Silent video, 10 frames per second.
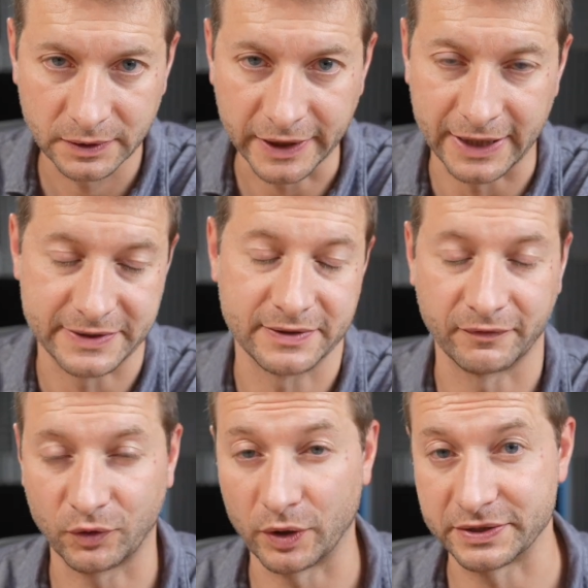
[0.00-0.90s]
Yes,
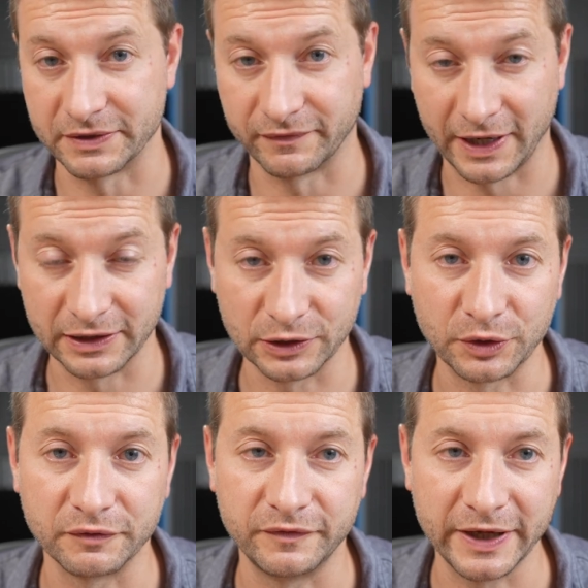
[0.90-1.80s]
of course, if I
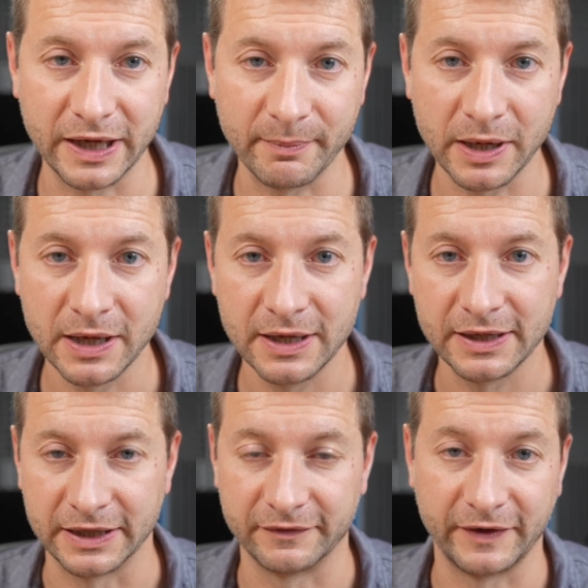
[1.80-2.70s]
learned Vim
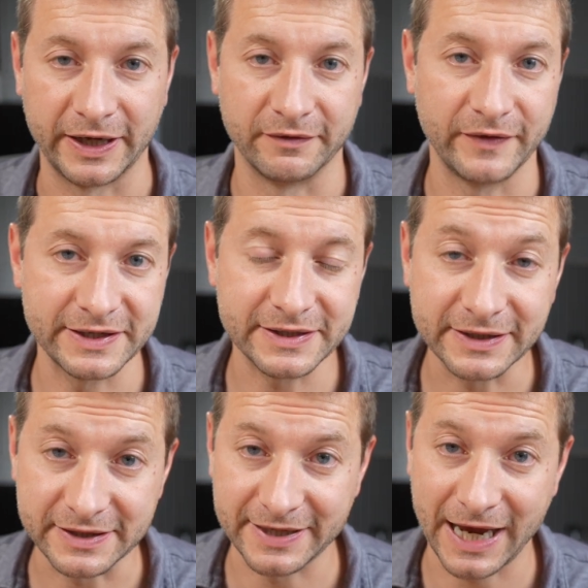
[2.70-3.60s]
and if I invested
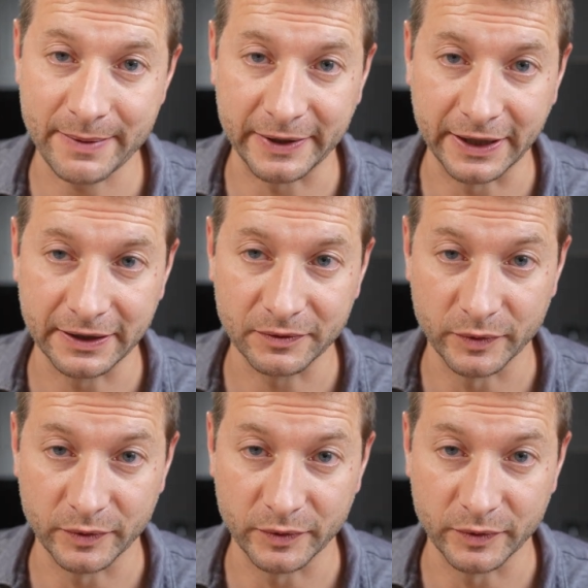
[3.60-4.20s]
the time in it,